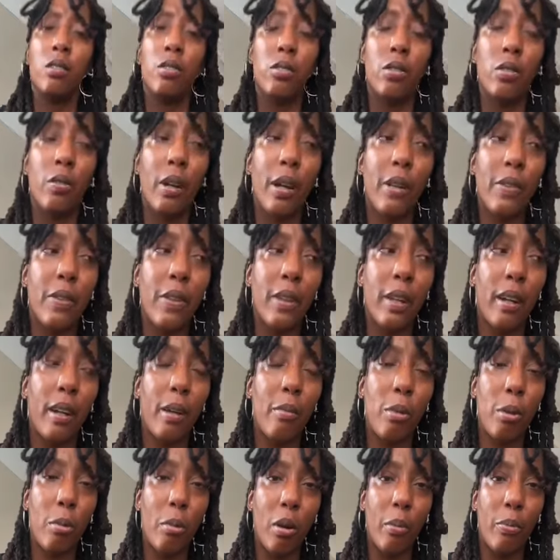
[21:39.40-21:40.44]
So I think I
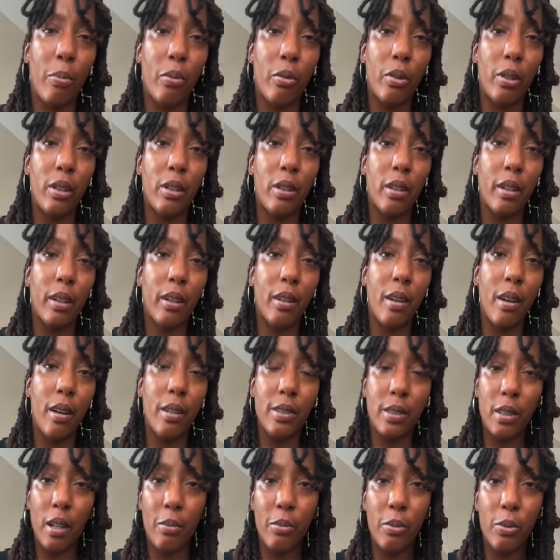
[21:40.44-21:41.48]
made my point. Like a lot
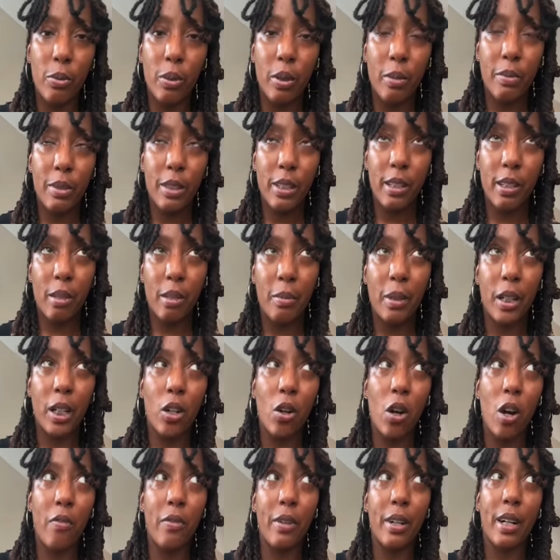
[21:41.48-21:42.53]
of times when I'm done, I'm
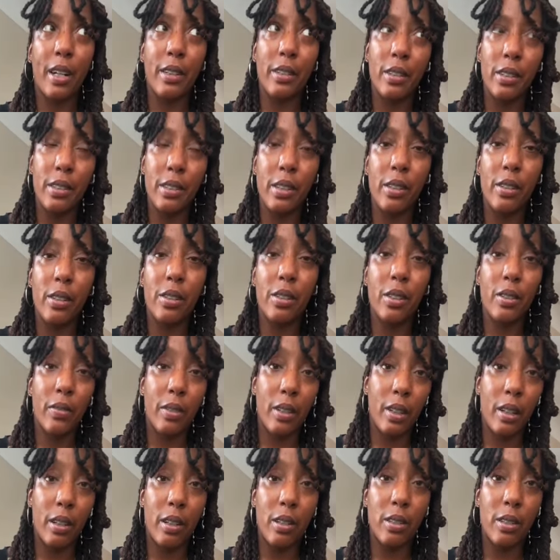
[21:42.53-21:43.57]
like, oh, I forgot to say this, I
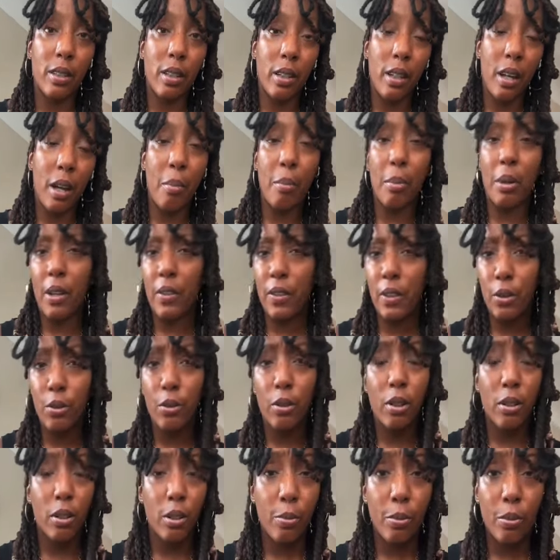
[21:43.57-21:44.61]
forgot to say that. But I think
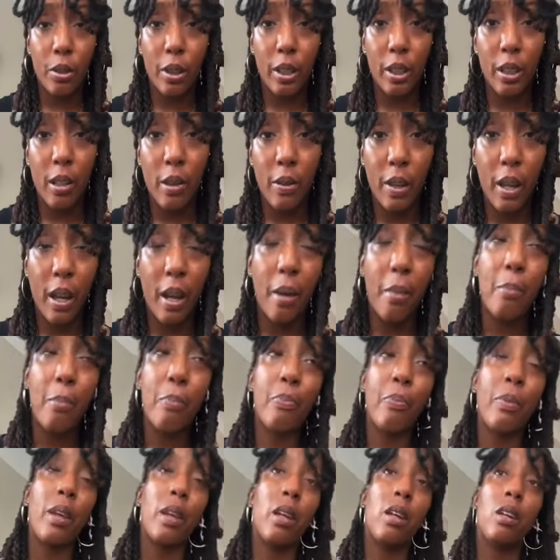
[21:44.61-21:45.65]
you get the point that
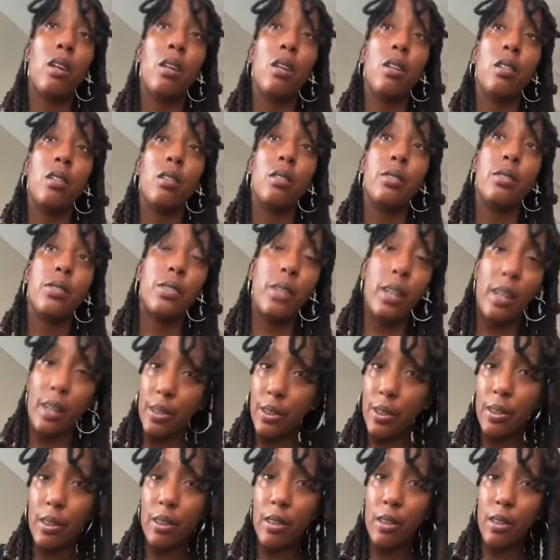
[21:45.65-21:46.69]

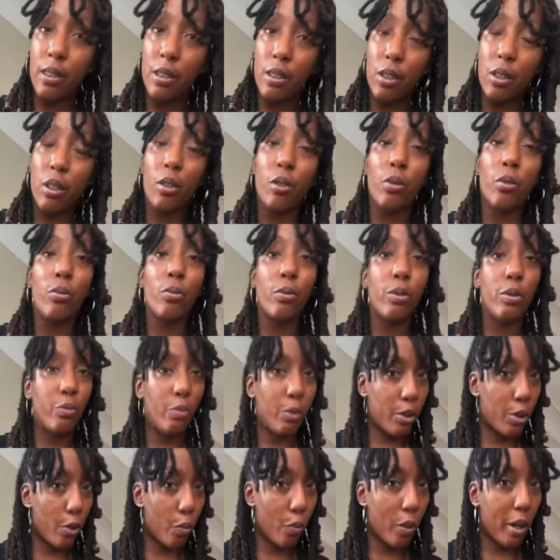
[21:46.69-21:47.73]
sex, you know, when
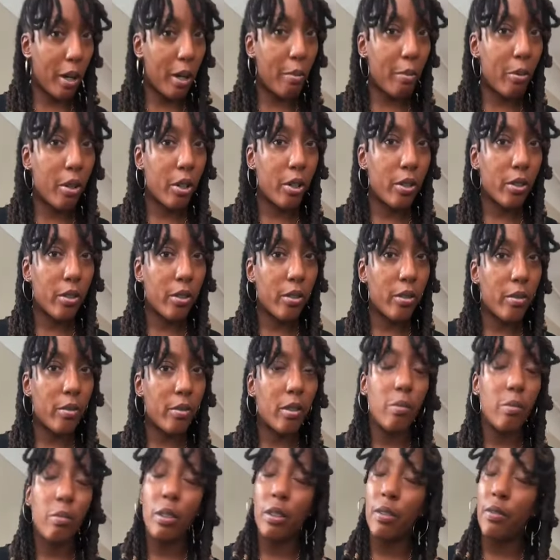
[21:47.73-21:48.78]
with the right partner,
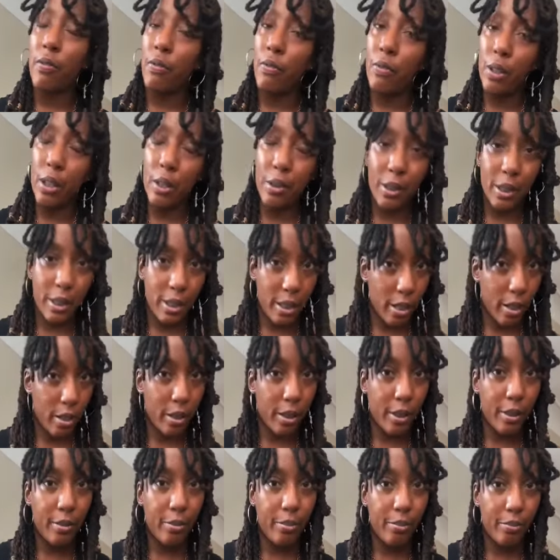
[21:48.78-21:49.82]
can be very
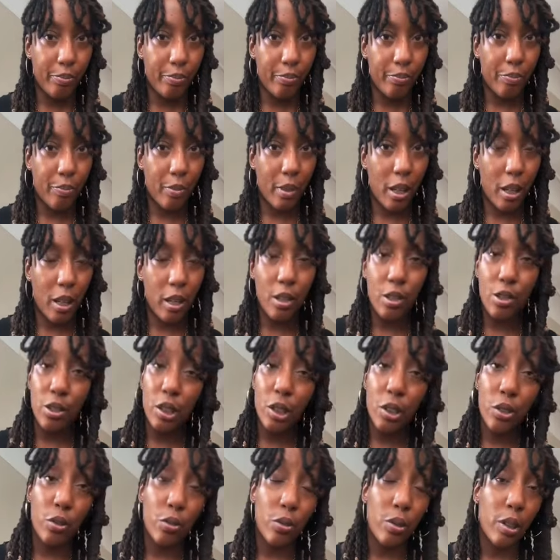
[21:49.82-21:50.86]
healing, okay?
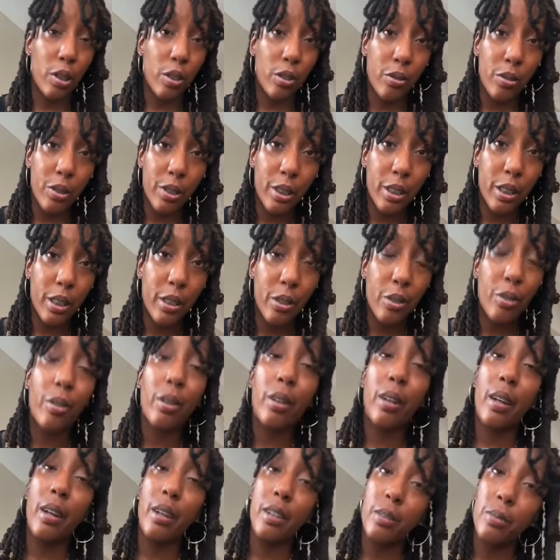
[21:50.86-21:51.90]
Sexual energy,
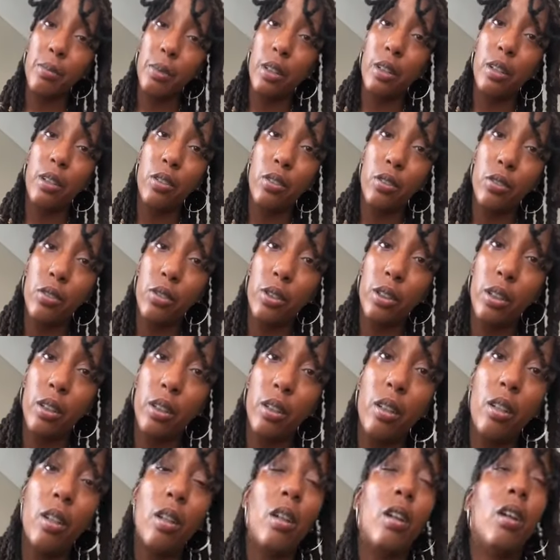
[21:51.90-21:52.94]
orgasmic
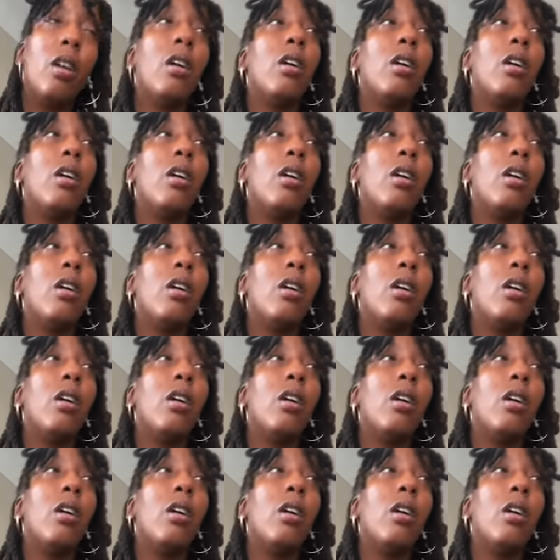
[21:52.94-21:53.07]
energy.